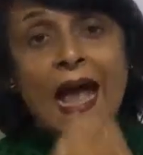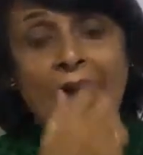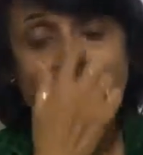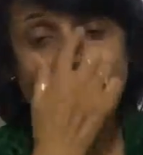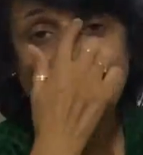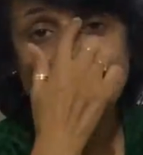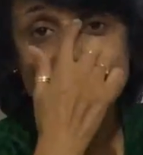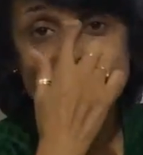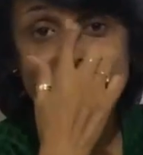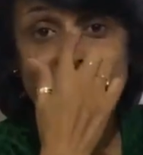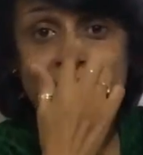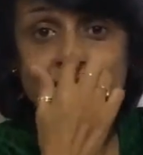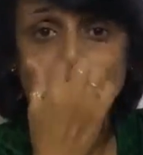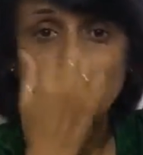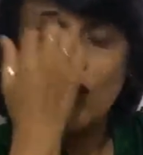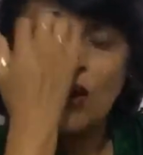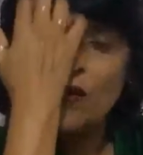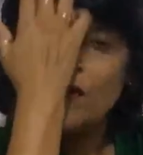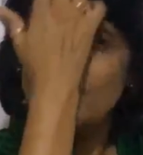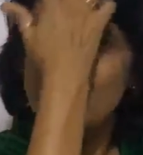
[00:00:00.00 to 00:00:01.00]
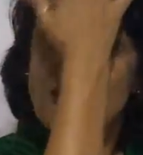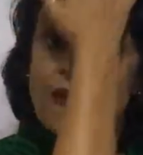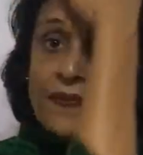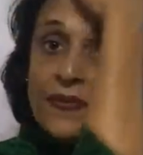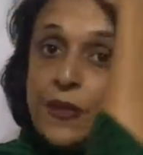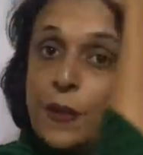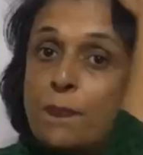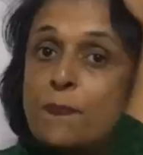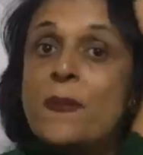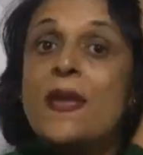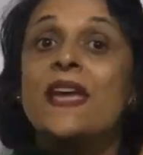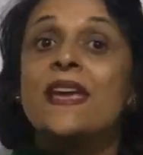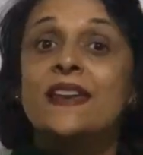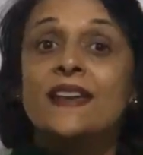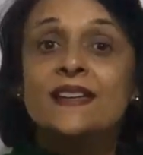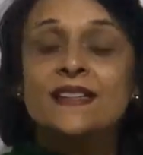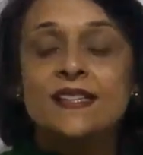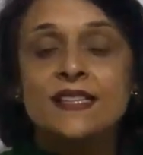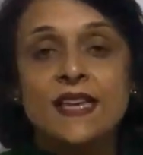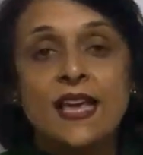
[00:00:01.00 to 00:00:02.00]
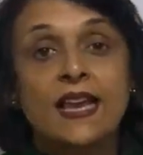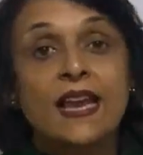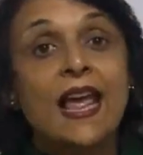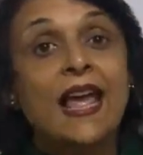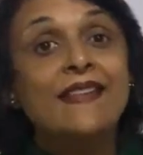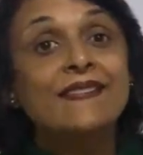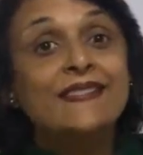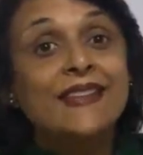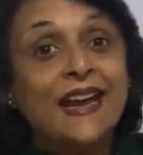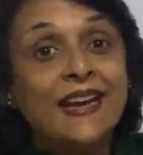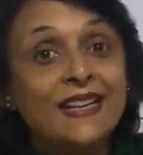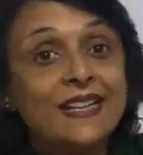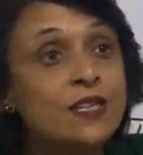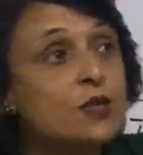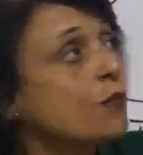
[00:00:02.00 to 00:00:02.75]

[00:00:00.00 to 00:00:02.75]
as that of the parent cell, and that